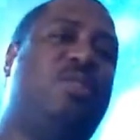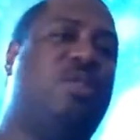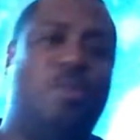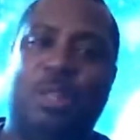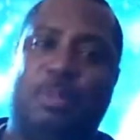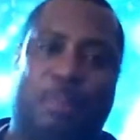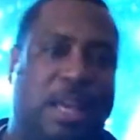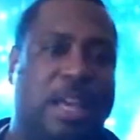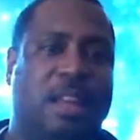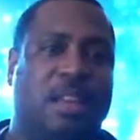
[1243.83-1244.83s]
No one's
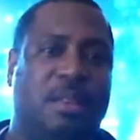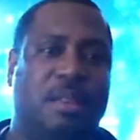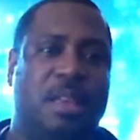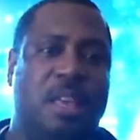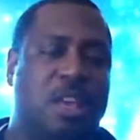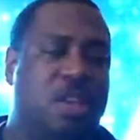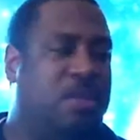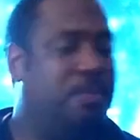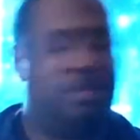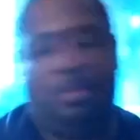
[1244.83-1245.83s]
playing it.
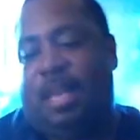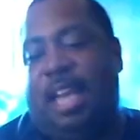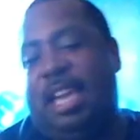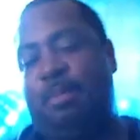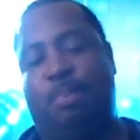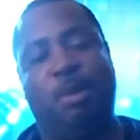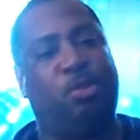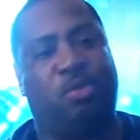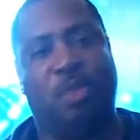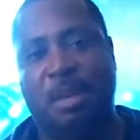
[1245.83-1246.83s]
I get people
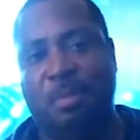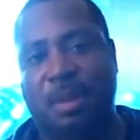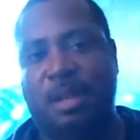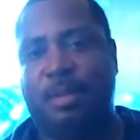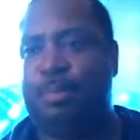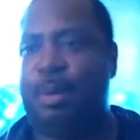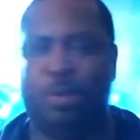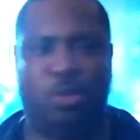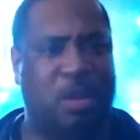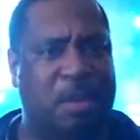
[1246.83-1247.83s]
streaming it. People
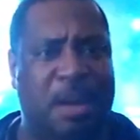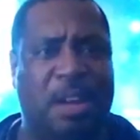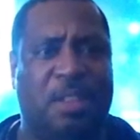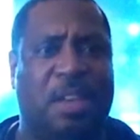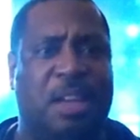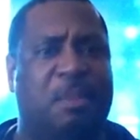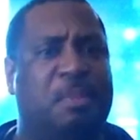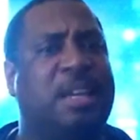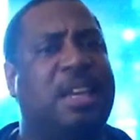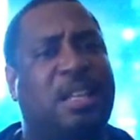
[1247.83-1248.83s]
stream everything.
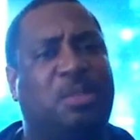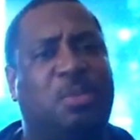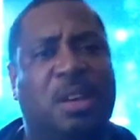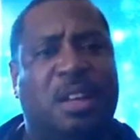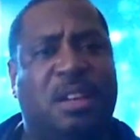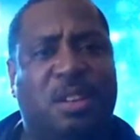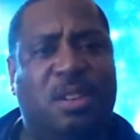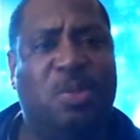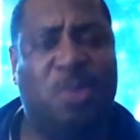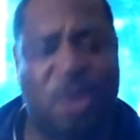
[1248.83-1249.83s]
But guess what?
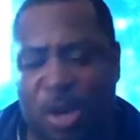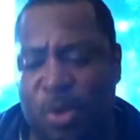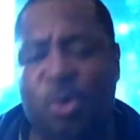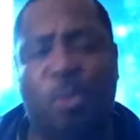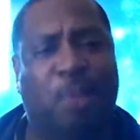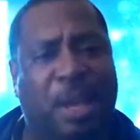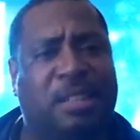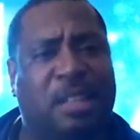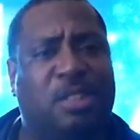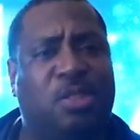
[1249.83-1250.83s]
You look on your
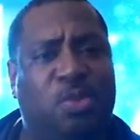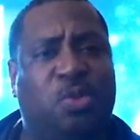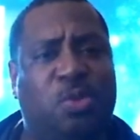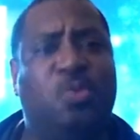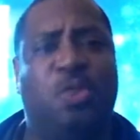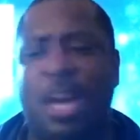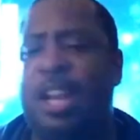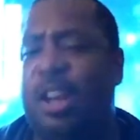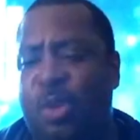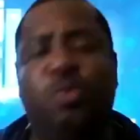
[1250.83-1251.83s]
PlayStation, you, you cut
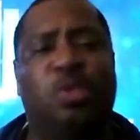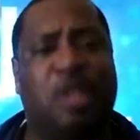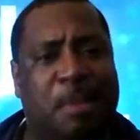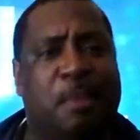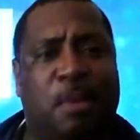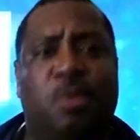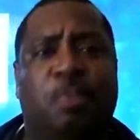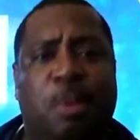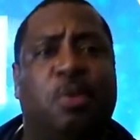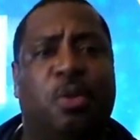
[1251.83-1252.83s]
it on, you tell me how many
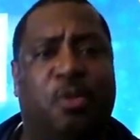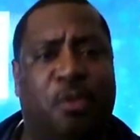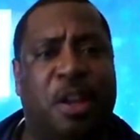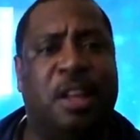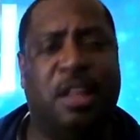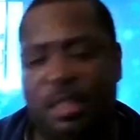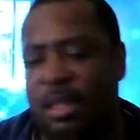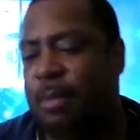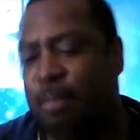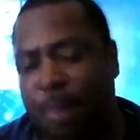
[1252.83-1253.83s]
people your friend list
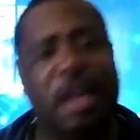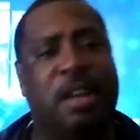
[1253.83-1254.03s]
playing